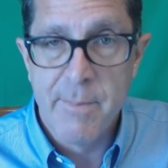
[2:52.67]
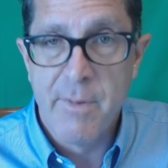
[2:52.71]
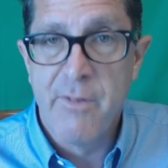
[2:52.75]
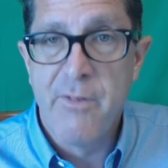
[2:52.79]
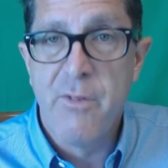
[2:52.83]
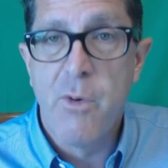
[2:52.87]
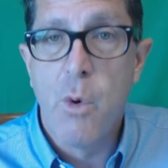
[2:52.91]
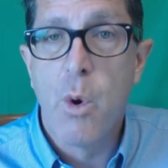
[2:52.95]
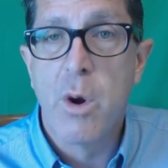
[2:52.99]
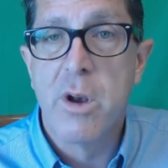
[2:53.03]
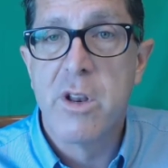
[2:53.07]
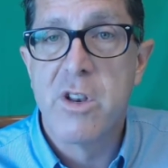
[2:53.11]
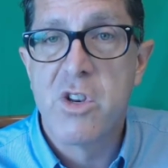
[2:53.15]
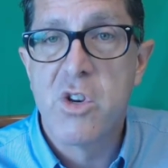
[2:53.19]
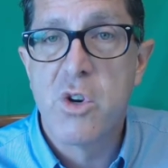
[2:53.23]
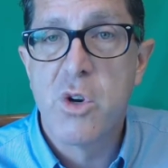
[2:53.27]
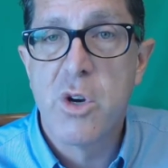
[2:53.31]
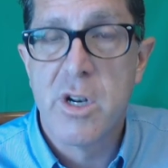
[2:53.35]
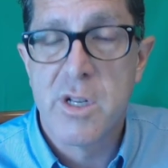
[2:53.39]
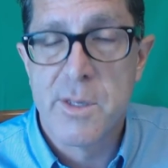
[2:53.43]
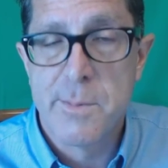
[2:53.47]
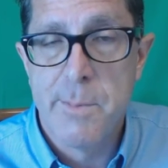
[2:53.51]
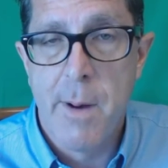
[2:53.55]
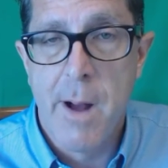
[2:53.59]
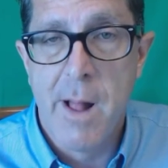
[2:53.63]
foreign
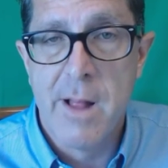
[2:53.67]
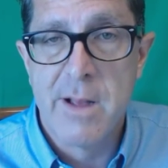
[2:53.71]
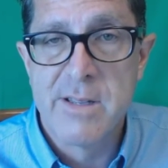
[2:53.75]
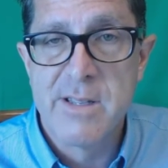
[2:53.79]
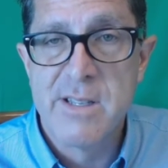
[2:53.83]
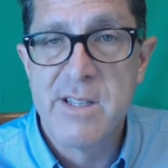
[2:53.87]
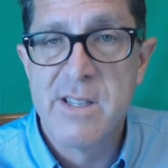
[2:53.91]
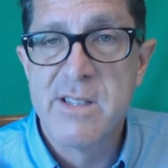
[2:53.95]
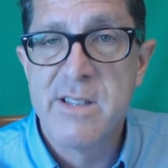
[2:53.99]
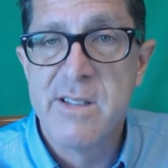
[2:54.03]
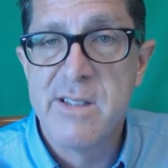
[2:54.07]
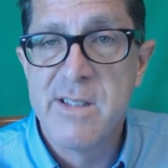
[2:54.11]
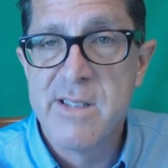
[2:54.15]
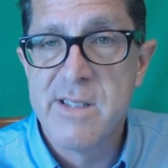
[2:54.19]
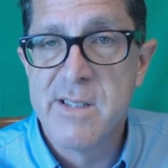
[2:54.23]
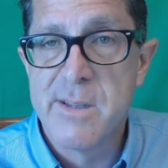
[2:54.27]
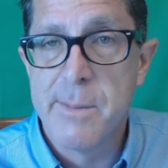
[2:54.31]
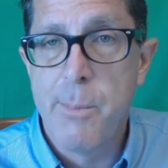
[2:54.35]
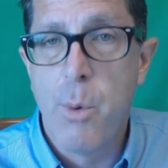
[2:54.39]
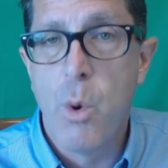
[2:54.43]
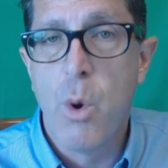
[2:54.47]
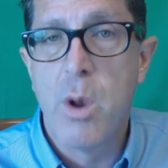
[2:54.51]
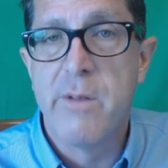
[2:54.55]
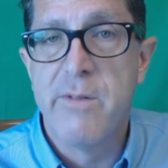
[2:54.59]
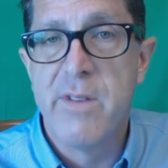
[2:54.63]
insurance policies. So this is
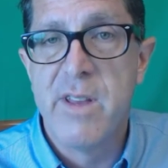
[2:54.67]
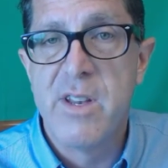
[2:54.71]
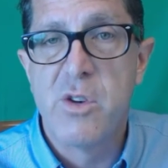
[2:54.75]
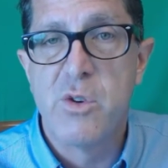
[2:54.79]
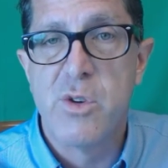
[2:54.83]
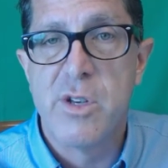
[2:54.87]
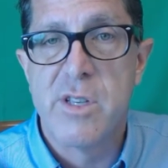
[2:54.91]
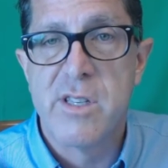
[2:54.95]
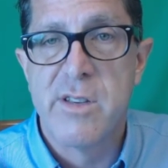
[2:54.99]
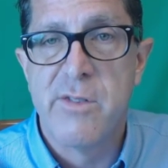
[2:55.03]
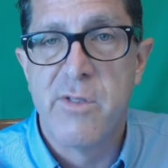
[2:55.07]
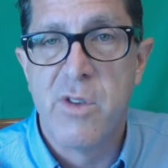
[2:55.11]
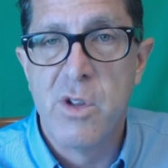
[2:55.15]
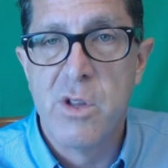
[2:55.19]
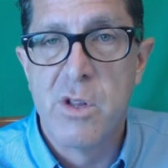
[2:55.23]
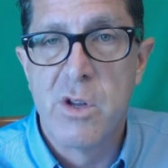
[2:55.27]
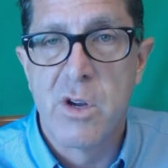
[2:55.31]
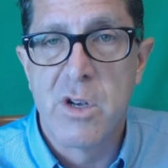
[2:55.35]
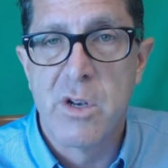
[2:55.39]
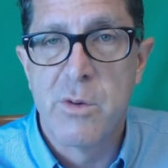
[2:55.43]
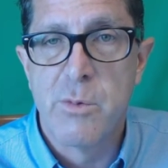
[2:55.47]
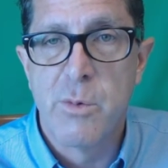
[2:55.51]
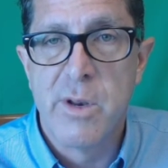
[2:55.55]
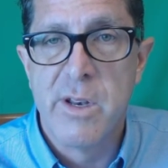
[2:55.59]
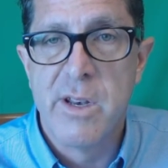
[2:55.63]
a point of interest. If you
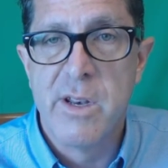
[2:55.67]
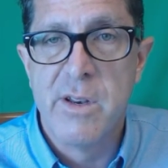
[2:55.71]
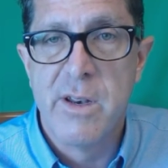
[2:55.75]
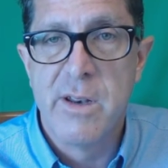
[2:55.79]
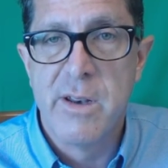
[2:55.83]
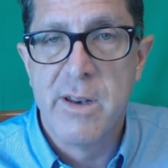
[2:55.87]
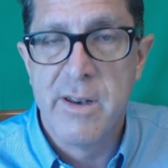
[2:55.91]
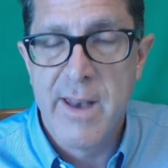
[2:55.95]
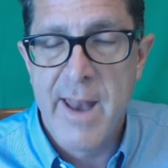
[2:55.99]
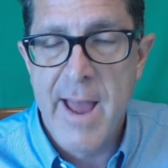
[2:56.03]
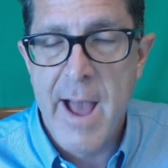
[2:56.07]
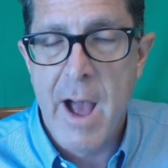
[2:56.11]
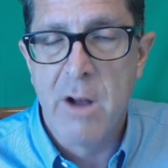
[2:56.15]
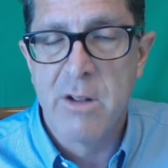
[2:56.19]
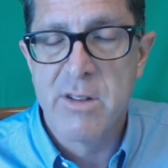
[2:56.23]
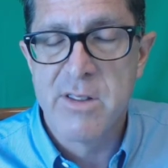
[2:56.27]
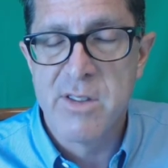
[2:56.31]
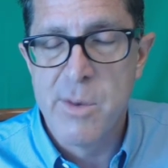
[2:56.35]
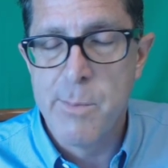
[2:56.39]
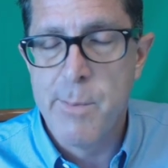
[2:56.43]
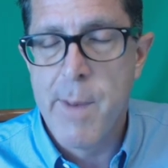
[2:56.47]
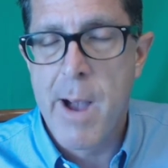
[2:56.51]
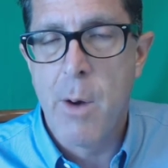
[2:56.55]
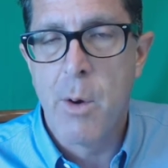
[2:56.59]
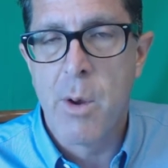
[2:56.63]
look to
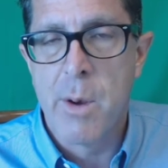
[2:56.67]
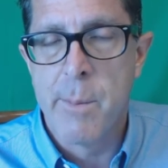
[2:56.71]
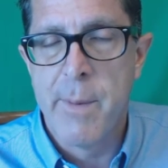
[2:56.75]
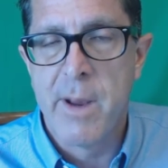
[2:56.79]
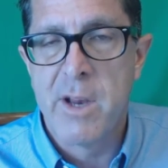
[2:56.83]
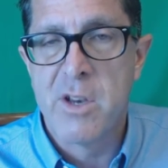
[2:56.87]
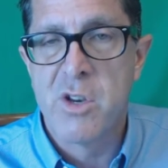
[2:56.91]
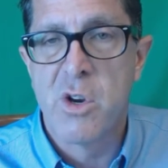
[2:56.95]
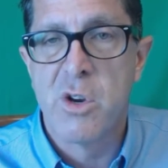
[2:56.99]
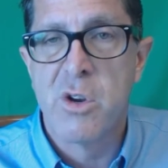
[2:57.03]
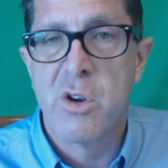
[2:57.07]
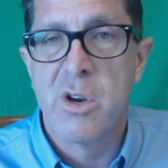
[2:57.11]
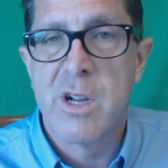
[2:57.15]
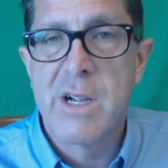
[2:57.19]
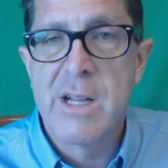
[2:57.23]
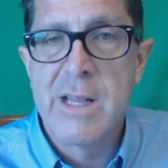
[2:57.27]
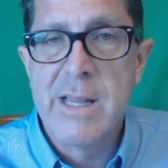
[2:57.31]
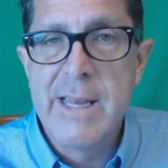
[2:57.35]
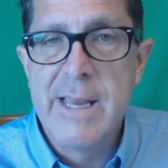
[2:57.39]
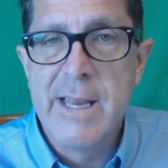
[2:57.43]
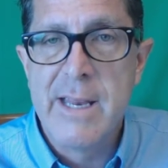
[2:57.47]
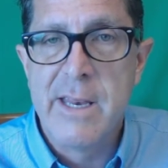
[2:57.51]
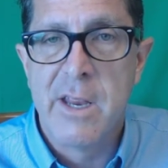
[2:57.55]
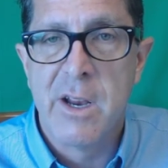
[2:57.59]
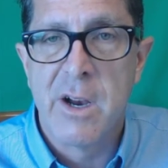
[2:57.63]
renounce, you might want to make sure you're
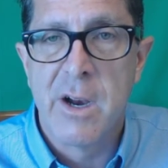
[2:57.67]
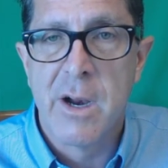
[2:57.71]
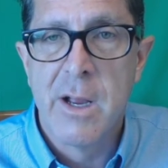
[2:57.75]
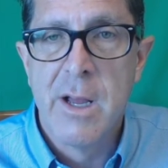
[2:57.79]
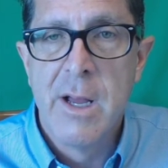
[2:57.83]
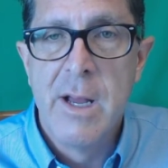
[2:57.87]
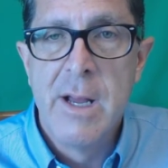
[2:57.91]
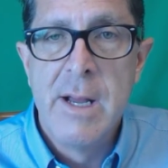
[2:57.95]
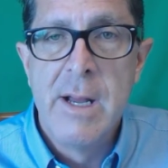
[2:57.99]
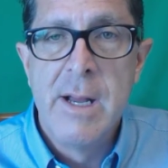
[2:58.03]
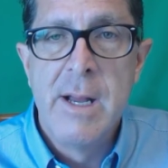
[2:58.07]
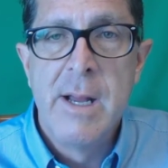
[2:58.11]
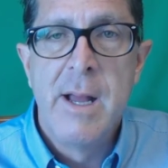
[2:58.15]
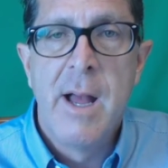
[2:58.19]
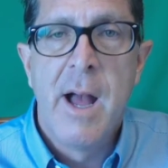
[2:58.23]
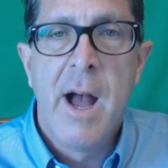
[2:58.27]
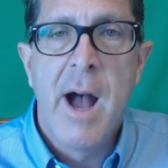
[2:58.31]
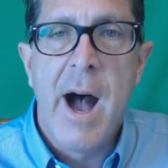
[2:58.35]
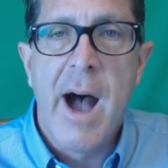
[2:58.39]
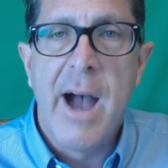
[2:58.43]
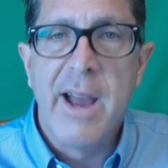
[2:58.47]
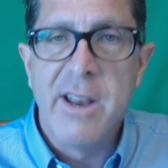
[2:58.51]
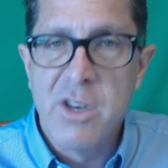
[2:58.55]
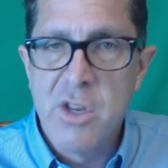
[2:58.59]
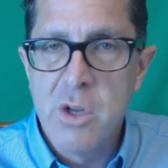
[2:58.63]
clean here.
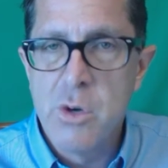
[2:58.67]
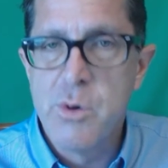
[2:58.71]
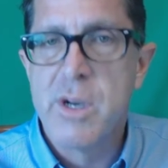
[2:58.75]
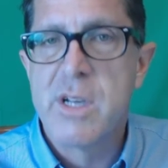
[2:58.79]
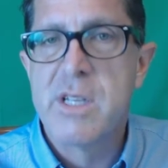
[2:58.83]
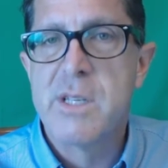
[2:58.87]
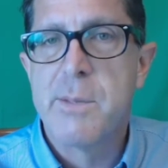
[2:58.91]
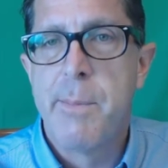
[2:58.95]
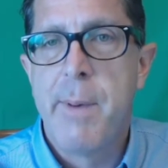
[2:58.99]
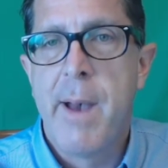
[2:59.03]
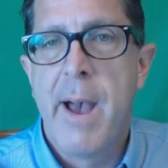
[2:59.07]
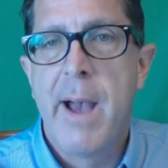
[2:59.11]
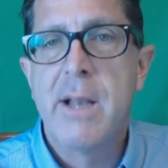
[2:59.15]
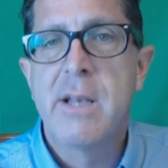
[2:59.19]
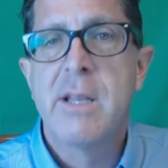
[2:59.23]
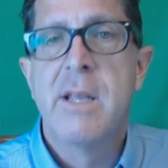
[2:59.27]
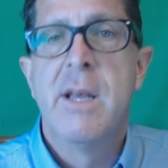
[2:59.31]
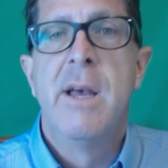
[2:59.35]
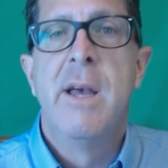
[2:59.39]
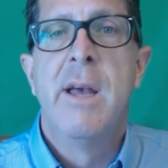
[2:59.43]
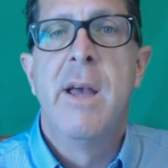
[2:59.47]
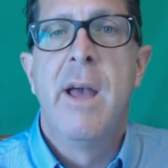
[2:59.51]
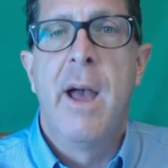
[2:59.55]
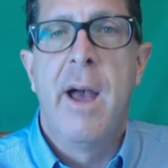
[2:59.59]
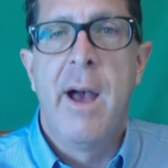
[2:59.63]
I do expect,
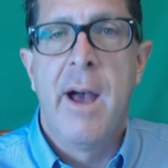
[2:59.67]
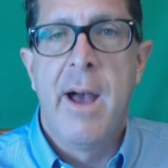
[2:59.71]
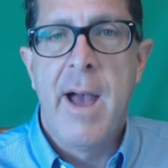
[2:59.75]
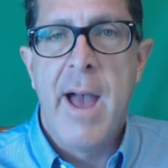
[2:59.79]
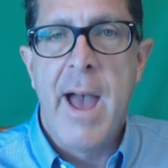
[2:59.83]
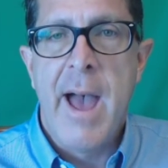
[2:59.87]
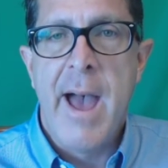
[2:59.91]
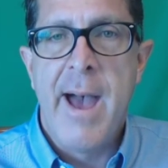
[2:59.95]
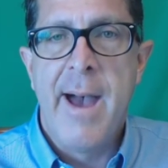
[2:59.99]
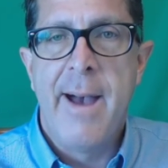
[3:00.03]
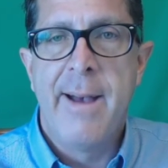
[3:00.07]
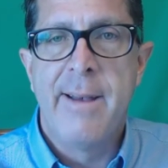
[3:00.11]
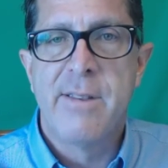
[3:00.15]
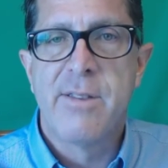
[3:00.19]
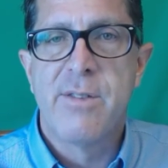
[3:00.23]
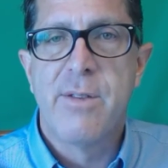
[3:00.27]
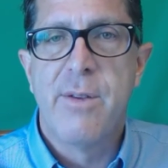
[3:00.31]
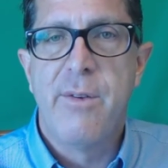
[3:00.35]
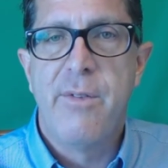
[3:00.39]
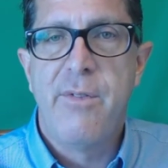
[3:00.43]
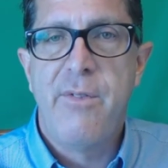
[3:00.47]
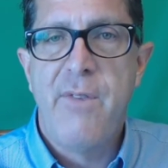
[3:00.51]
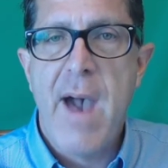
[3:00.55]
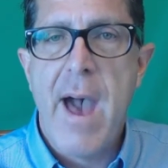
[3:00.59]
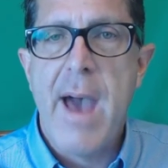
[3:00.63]
as
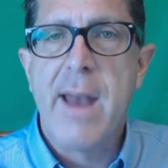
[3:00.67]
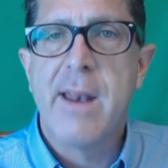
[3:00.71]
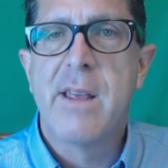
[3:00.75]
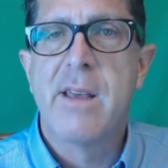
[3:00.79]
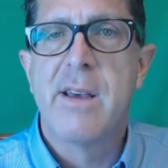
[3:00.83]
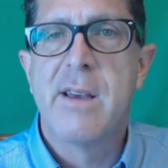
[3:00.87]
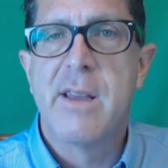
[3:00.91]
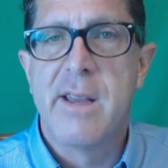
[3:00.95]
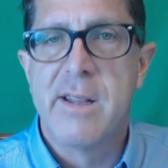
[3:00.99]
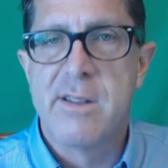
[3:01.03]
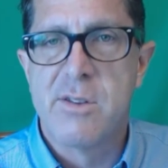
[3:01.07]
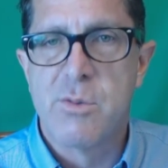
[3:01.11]
FATCA